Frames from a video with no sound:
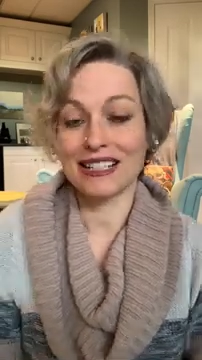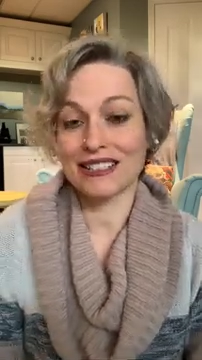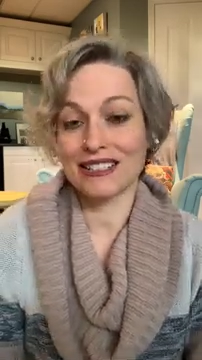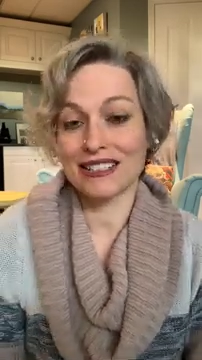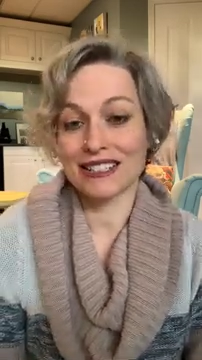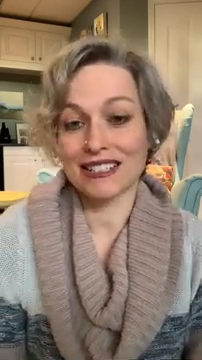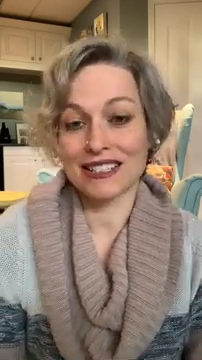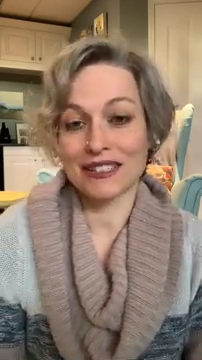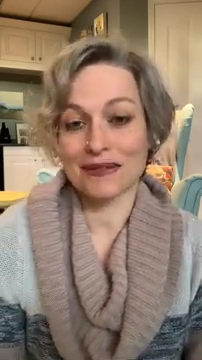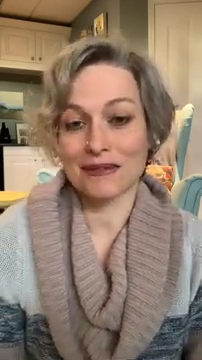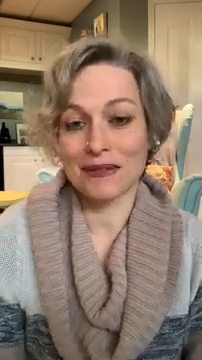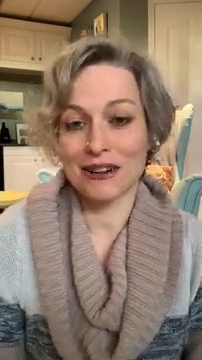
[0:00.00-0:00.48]

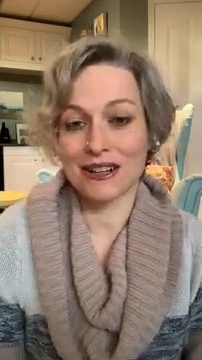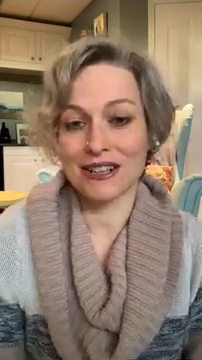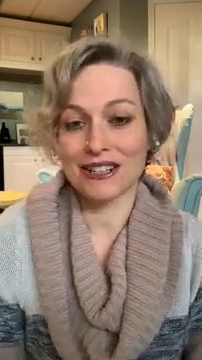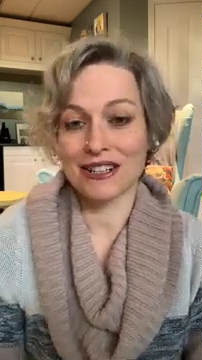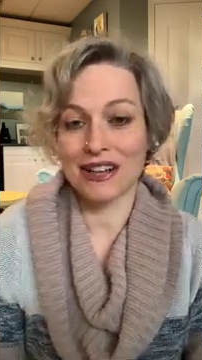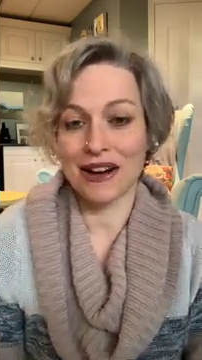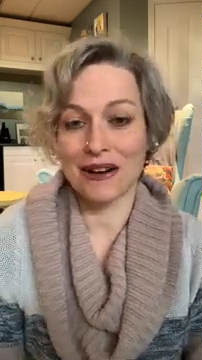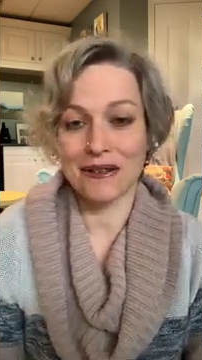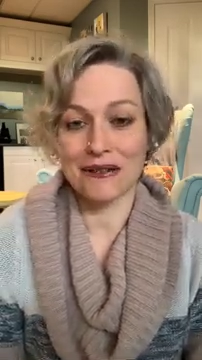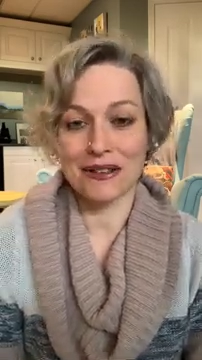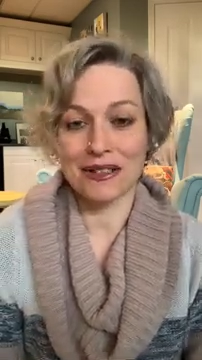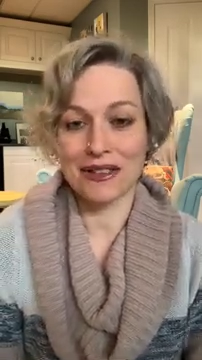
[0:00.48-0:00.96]
just want to
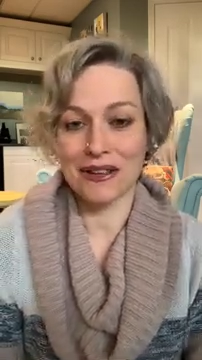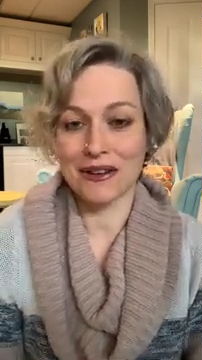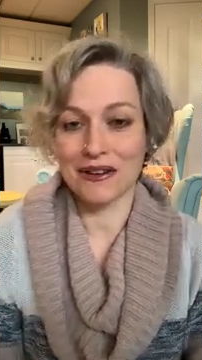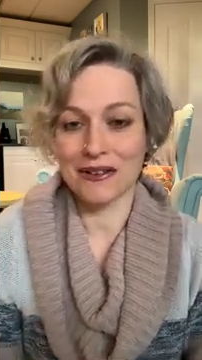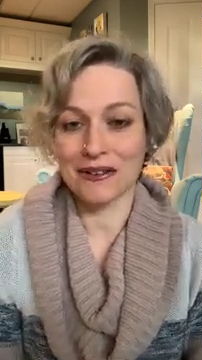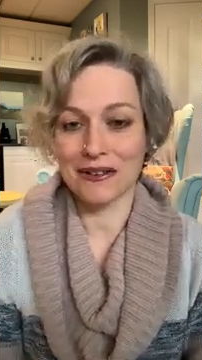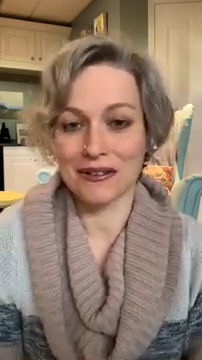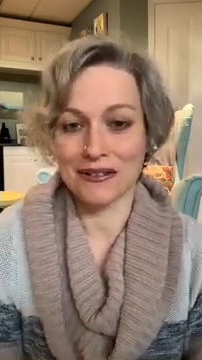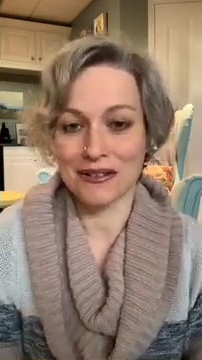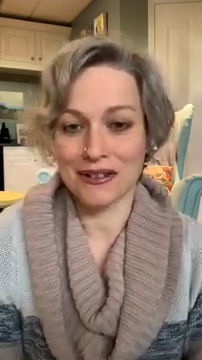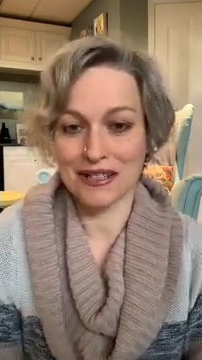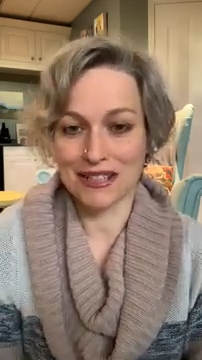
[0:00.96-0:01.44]
share with
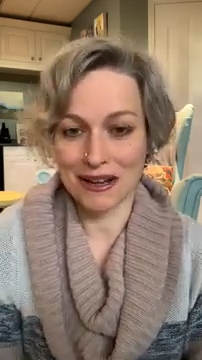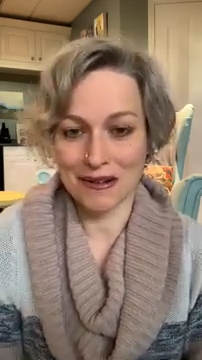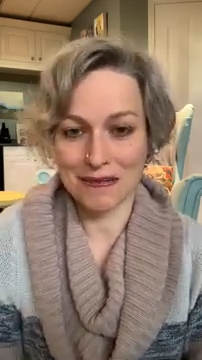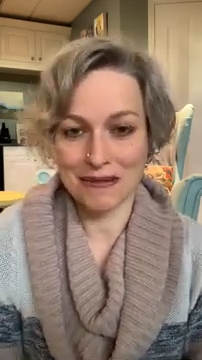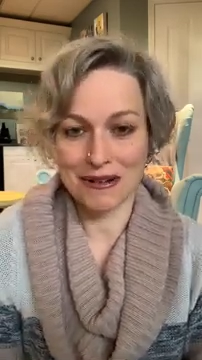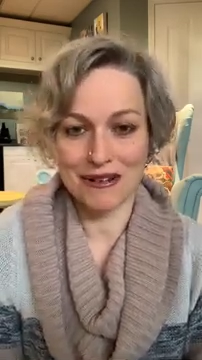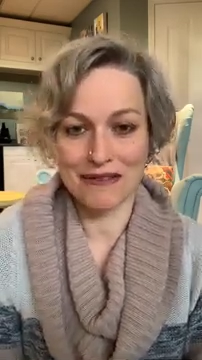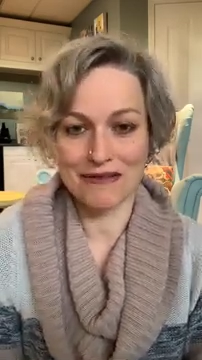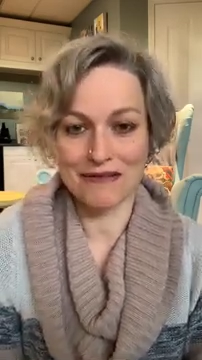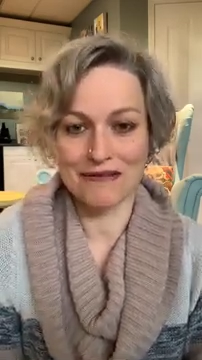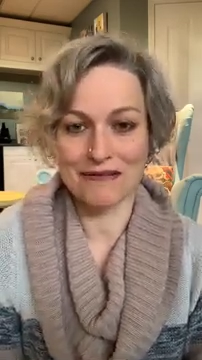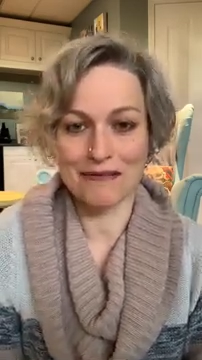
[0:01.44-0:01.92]
you some
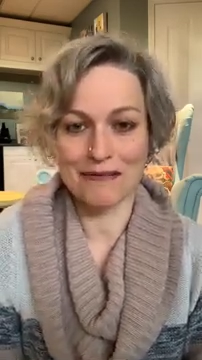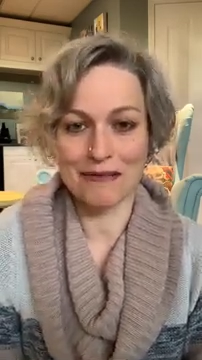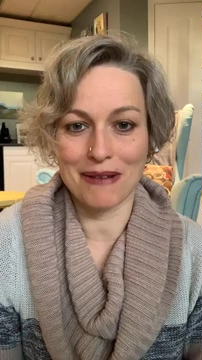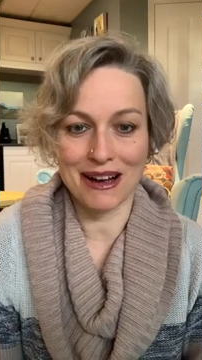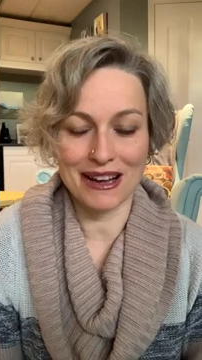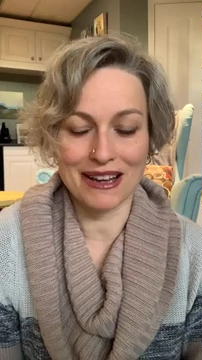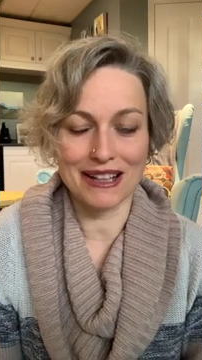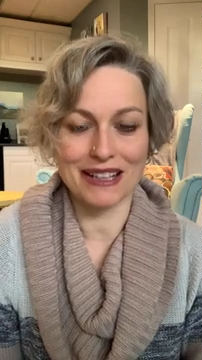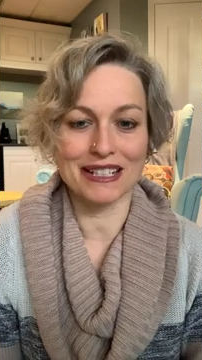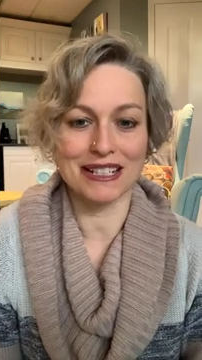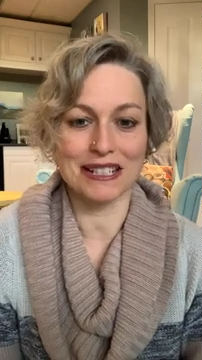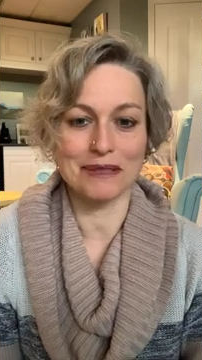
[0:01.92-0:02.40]
of my
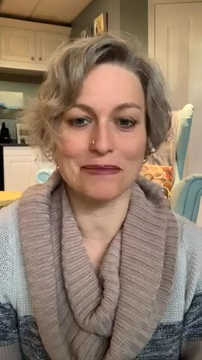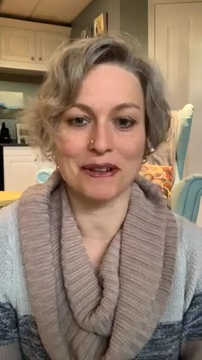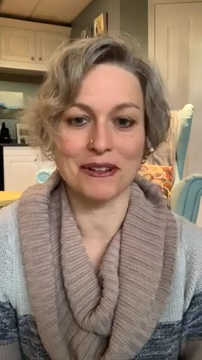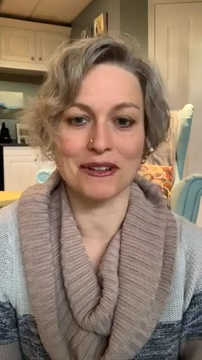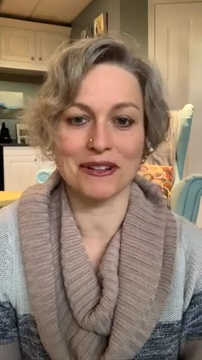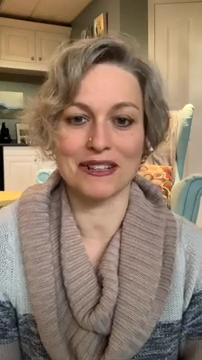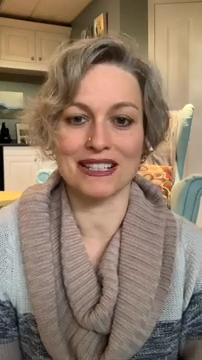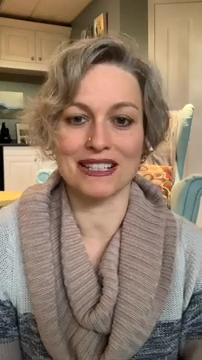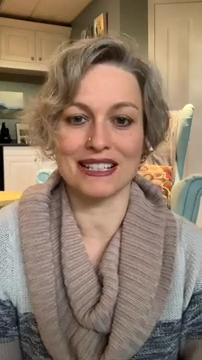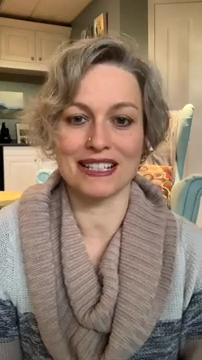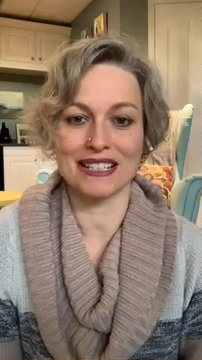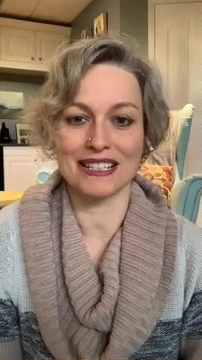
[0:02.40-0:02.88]

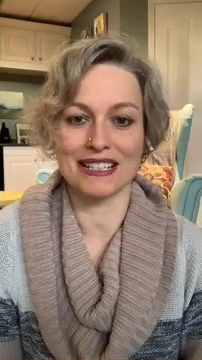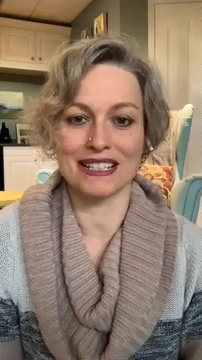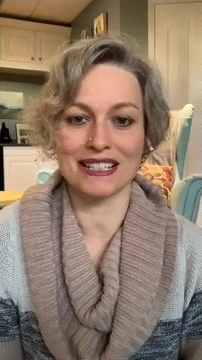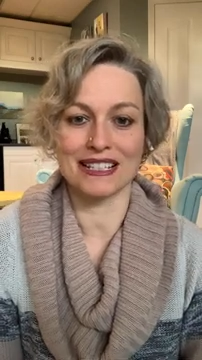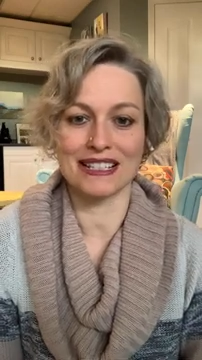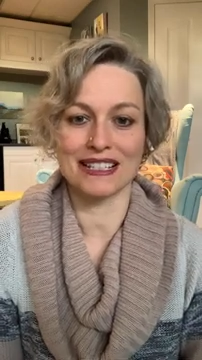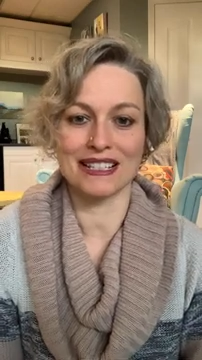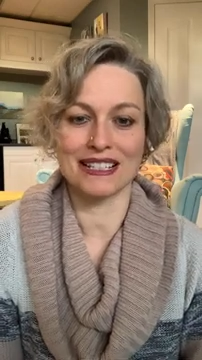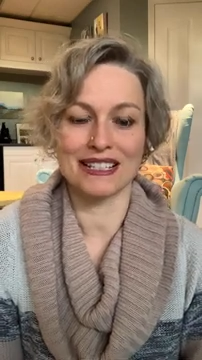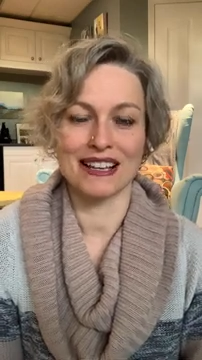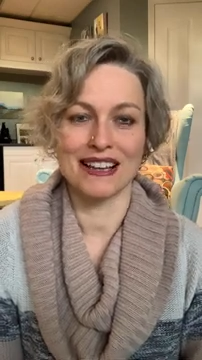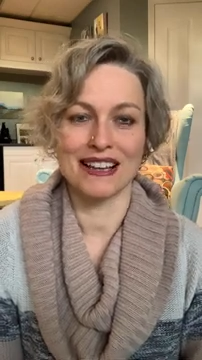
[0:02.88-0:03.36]
experiences